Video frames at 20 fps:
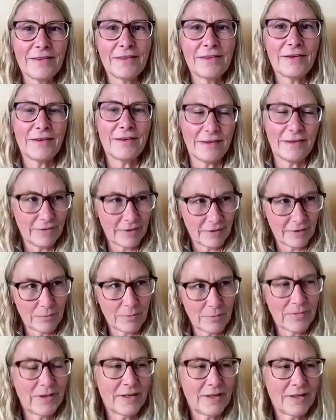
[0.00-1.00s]

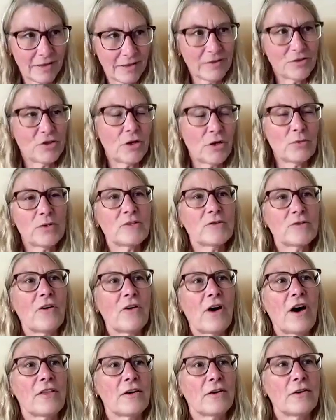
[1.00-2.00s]
the children's
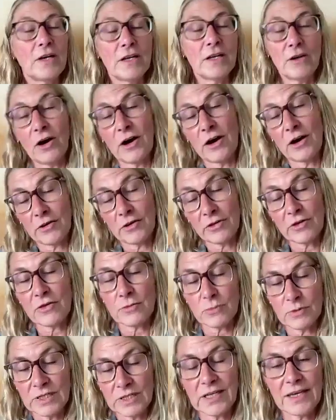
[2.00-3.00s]
father and all the
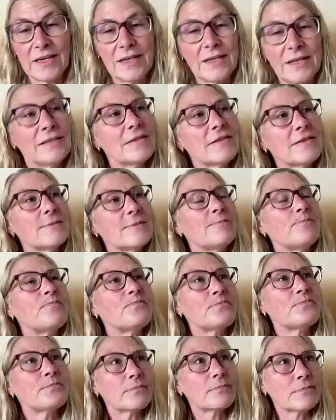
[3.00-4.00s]
three kids.
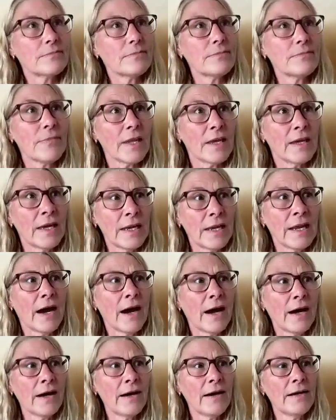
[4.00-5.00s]
And
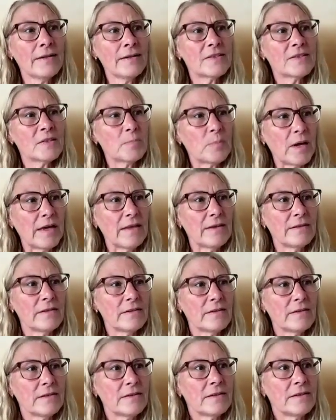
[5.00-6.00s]
I
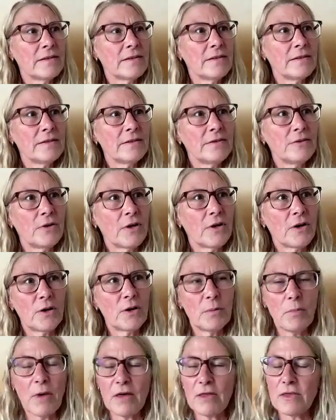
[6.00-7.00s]
spent,
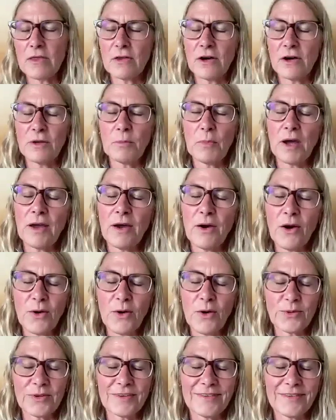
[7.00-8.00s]
a month on my
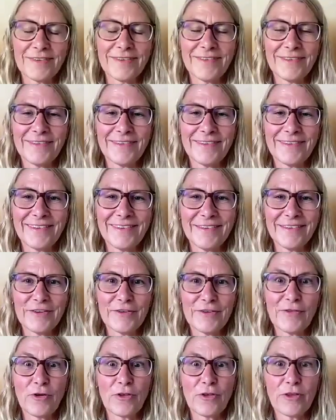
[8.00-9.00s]
own
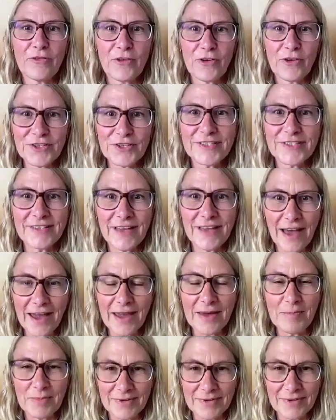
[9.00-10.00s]
for the first
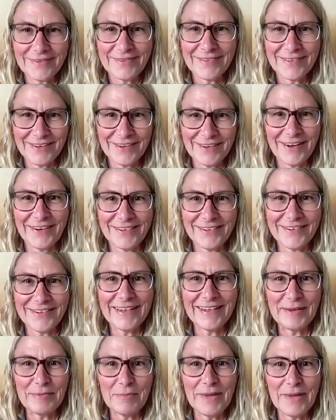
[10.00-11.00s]
time,
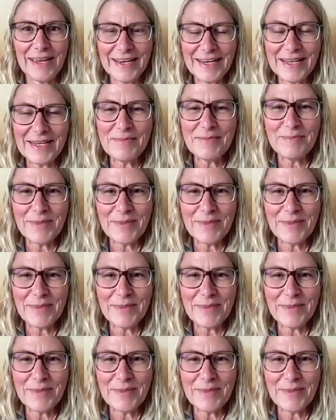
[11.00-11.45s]
in many,